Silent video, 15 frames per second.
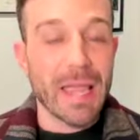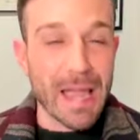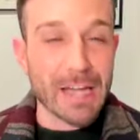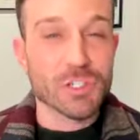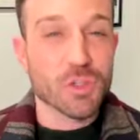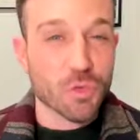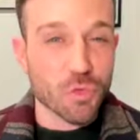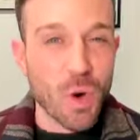
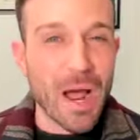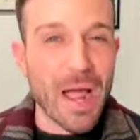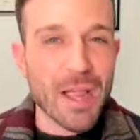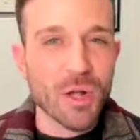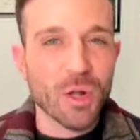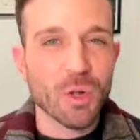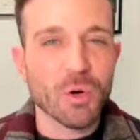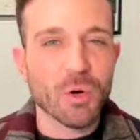At
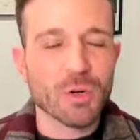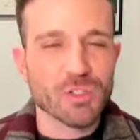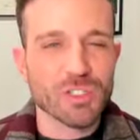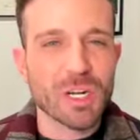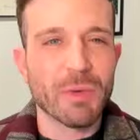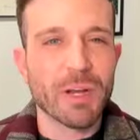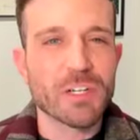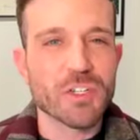trial or on
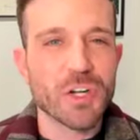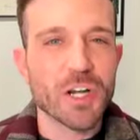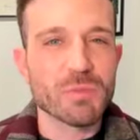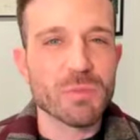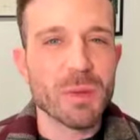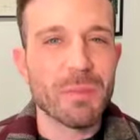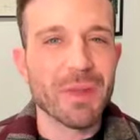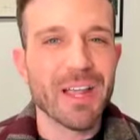summary
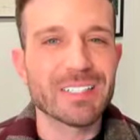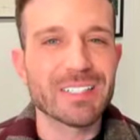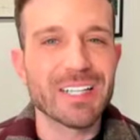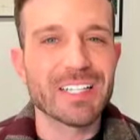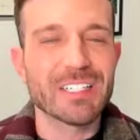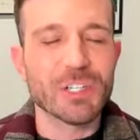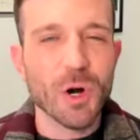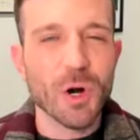judgment because
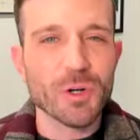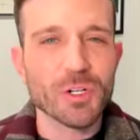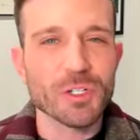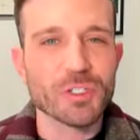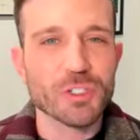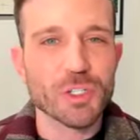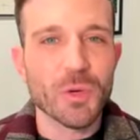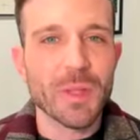it's hard to
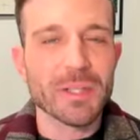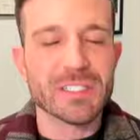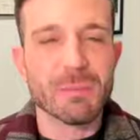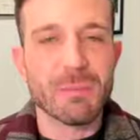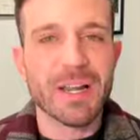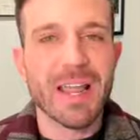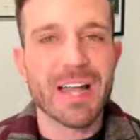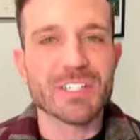show that
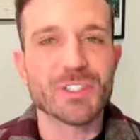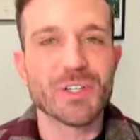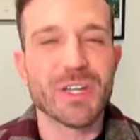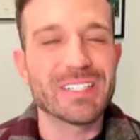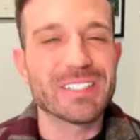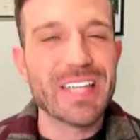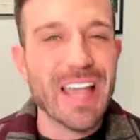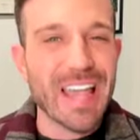somebody actually
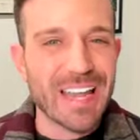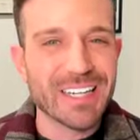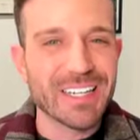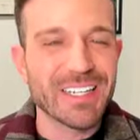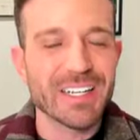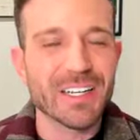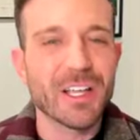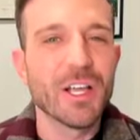
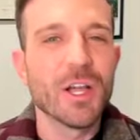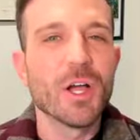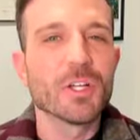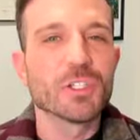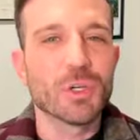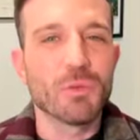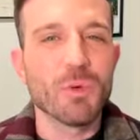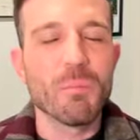intended
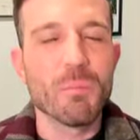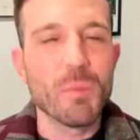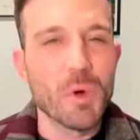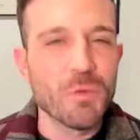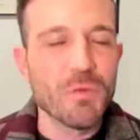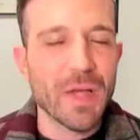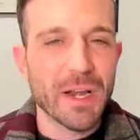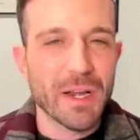to
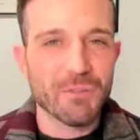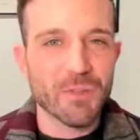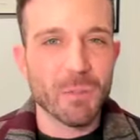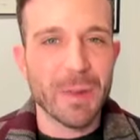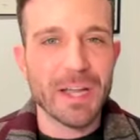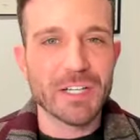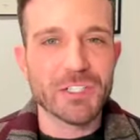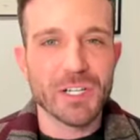remove that
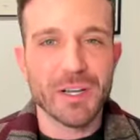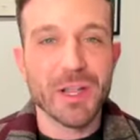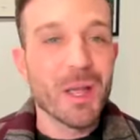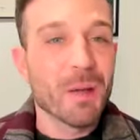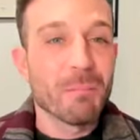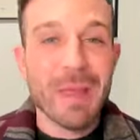information.